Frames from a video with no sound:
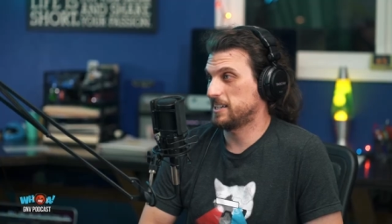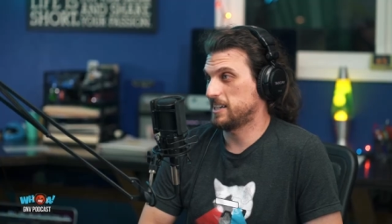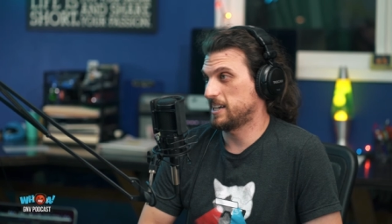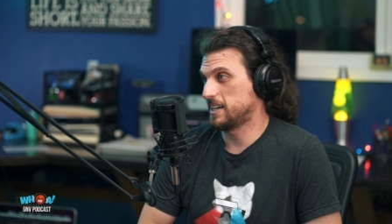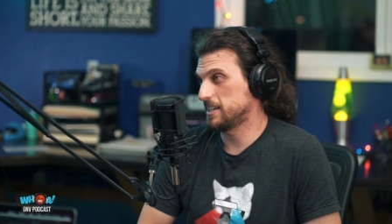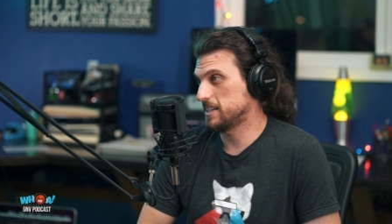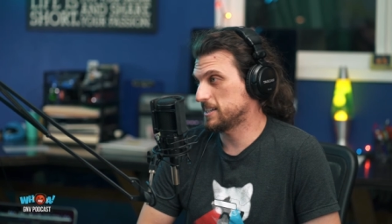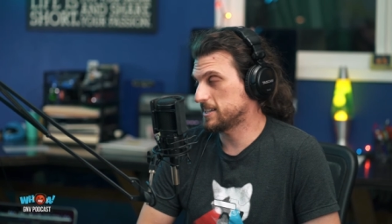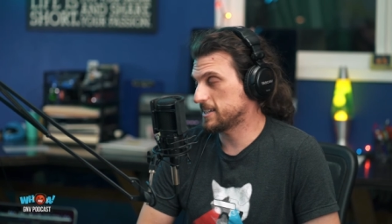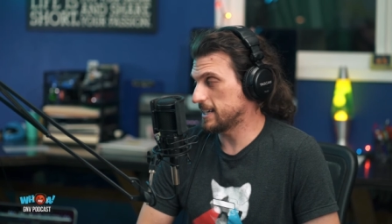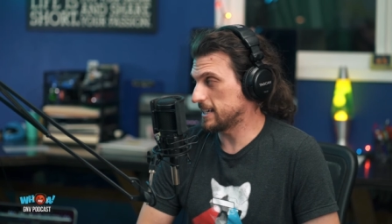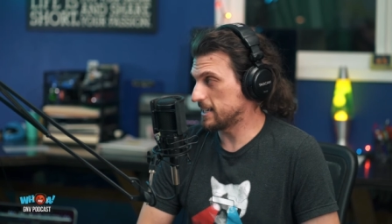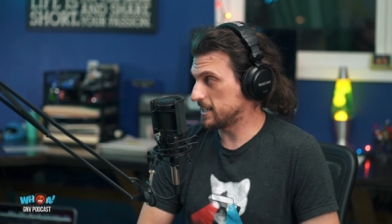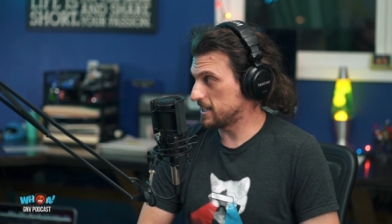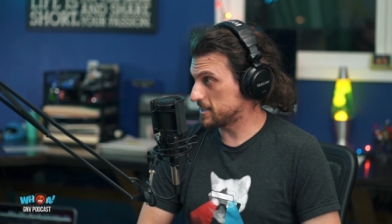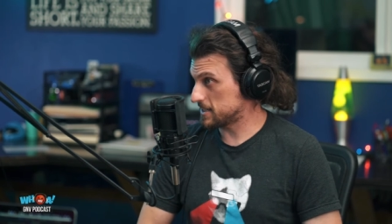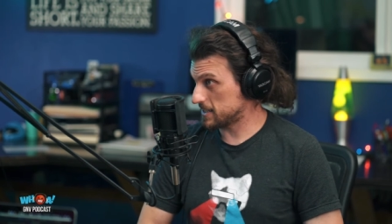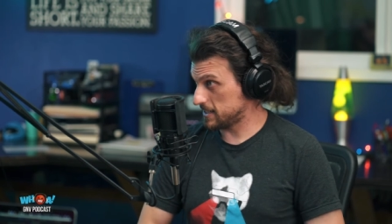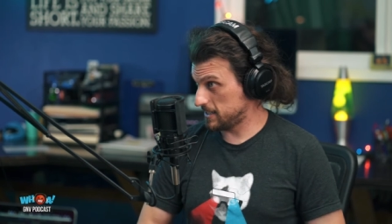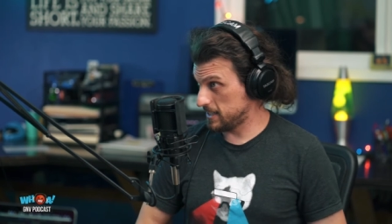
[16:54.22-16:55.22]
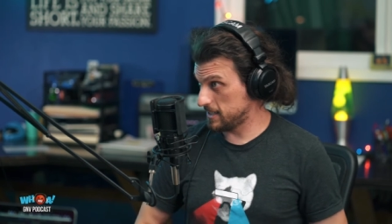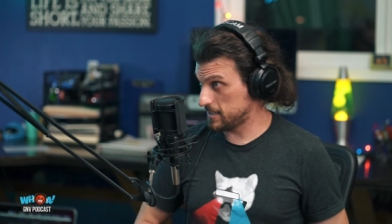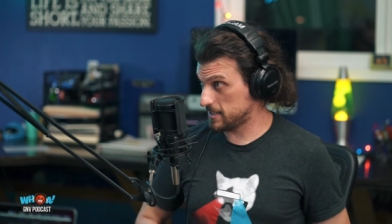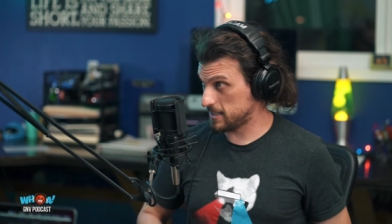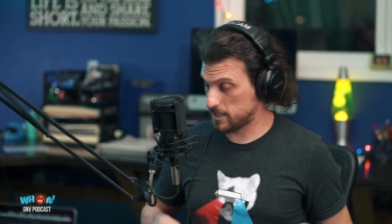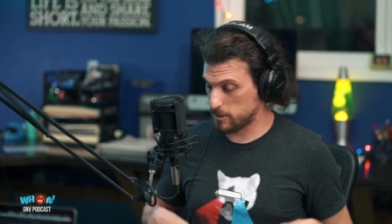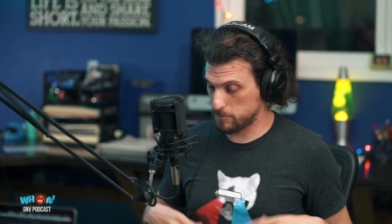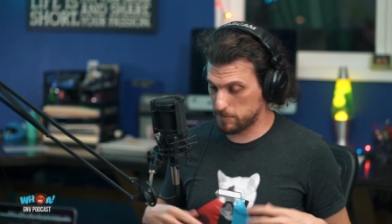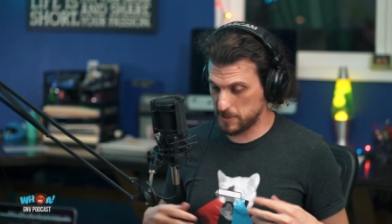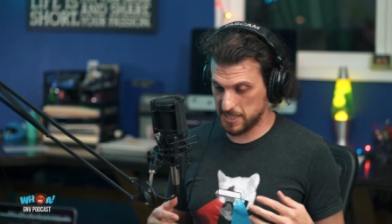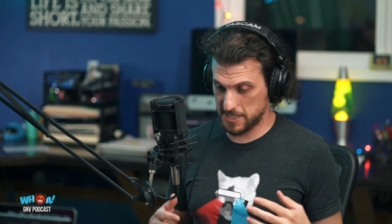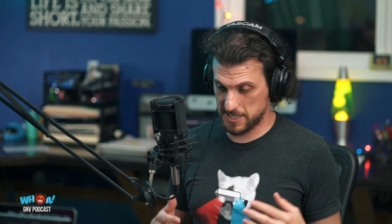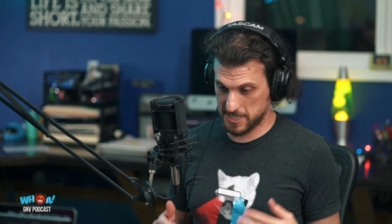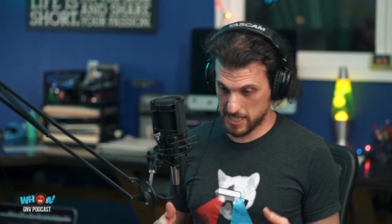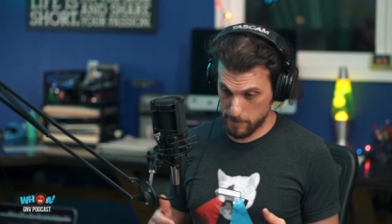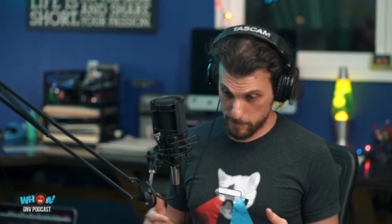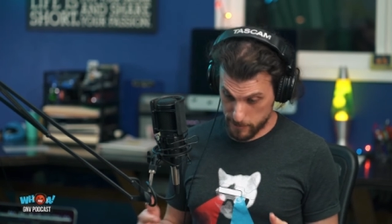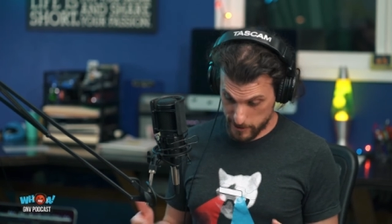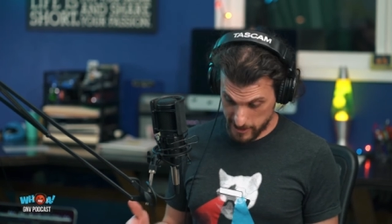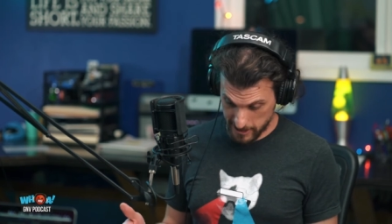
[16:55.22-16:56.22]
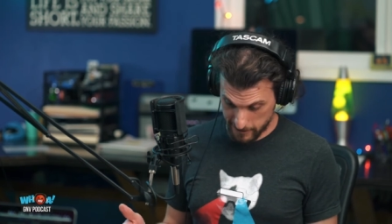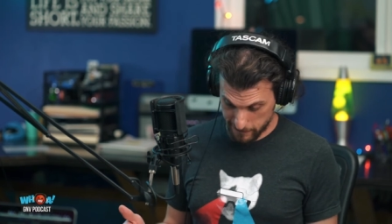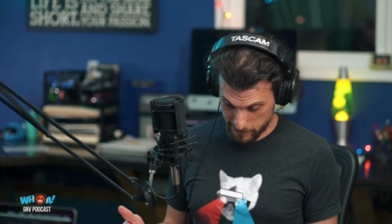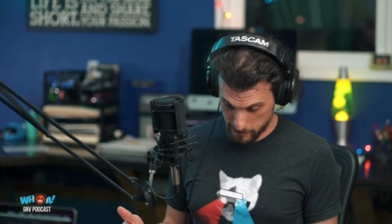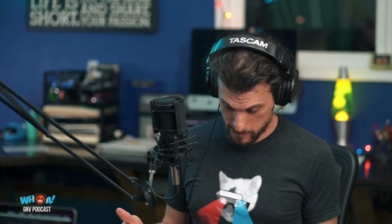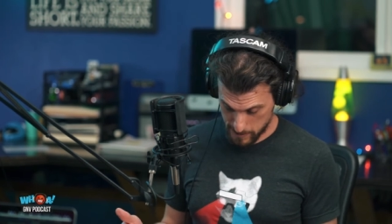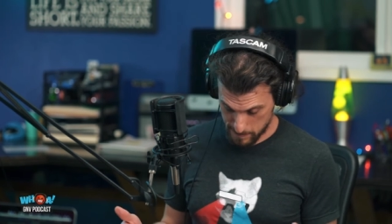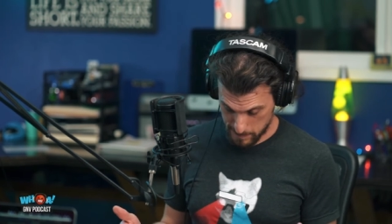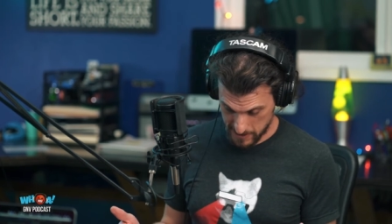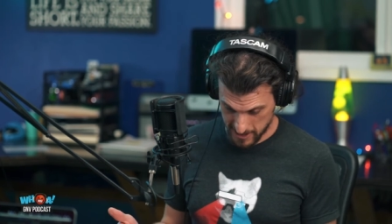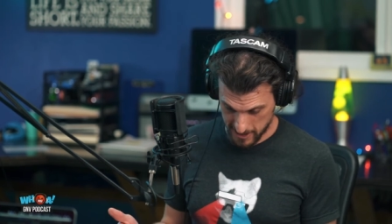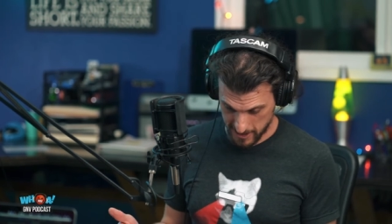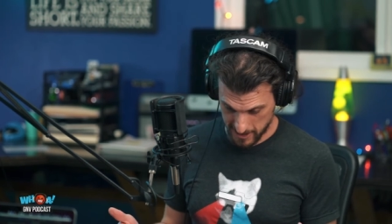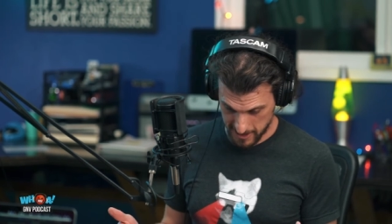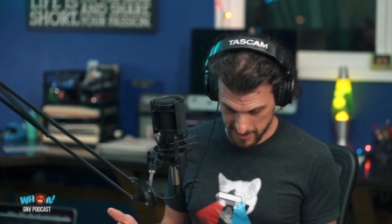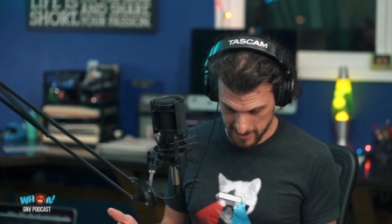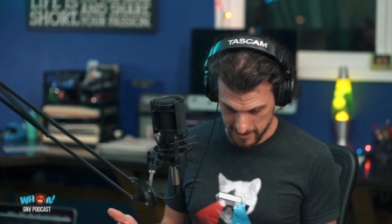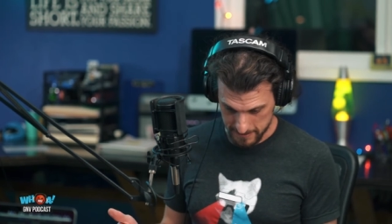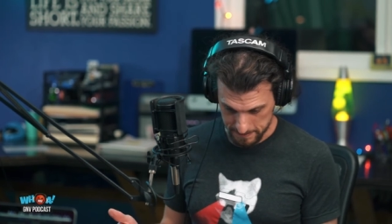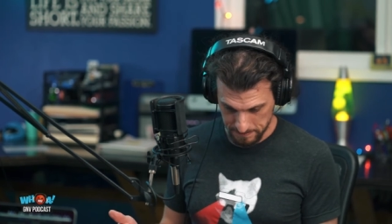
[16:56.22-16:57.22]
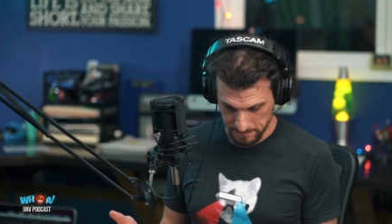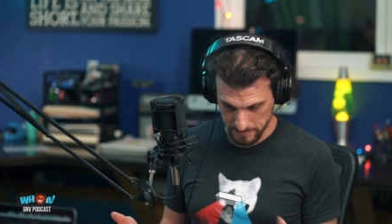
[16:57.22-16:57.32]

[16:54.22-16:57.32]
and and it's like it's easy to be separated from it because